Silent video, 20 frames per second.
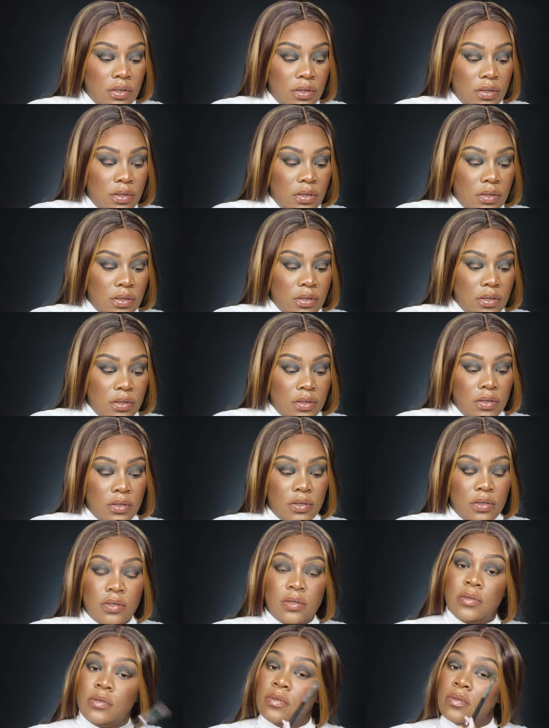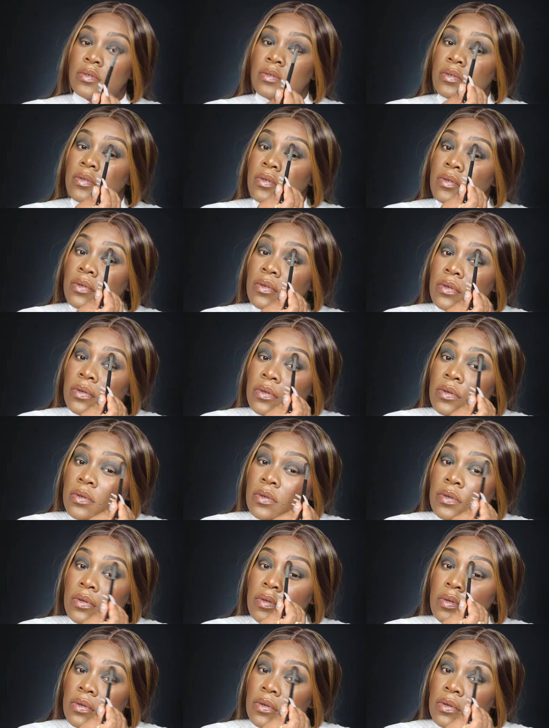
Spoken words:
(silence)